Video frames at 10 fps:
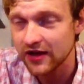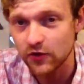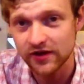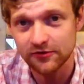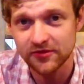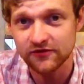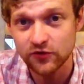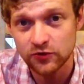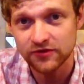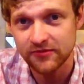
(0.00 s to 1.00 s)
quite a little bit of
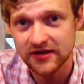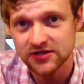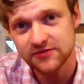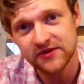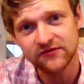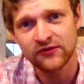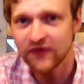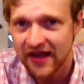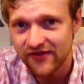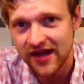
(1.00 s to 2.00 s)
cooked peach. I mean, if
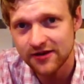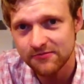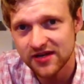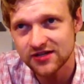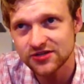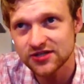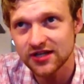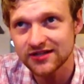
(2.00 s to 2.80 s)
you've ever had a peach